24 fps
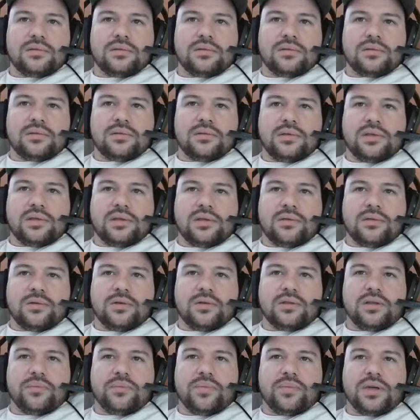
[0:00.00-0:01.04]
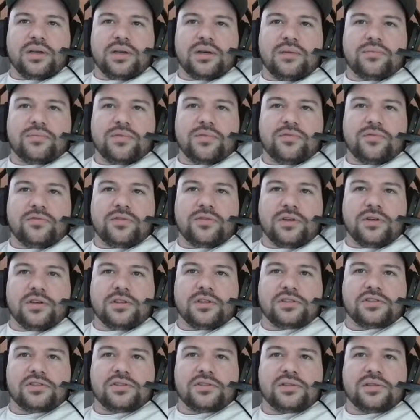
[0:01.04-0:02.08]
Well, they pick up the
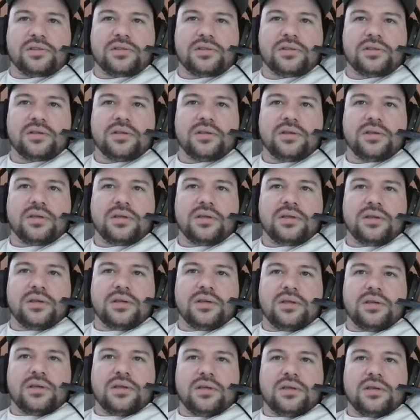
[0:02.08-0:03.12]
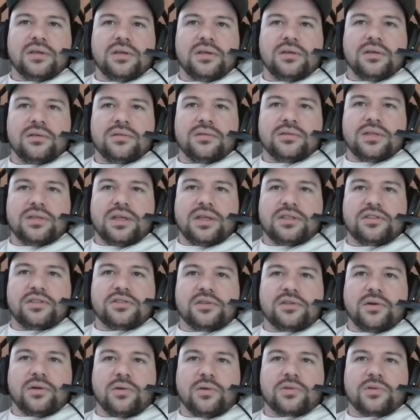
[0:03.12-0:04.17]
first. Was that
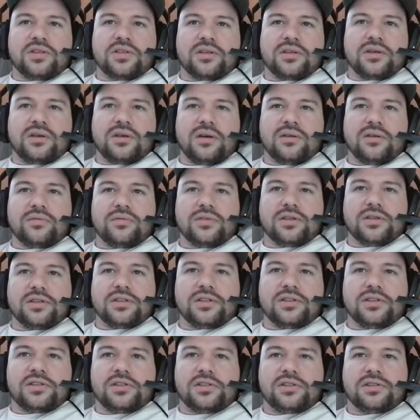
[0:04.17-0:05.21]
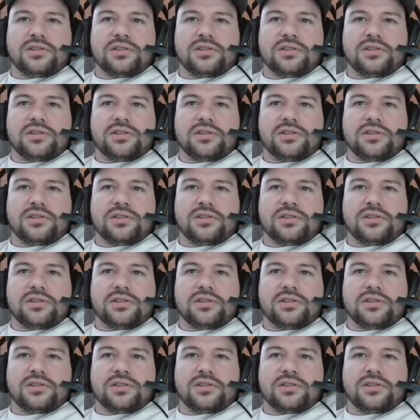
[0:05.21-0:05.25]
Stokes in coverage?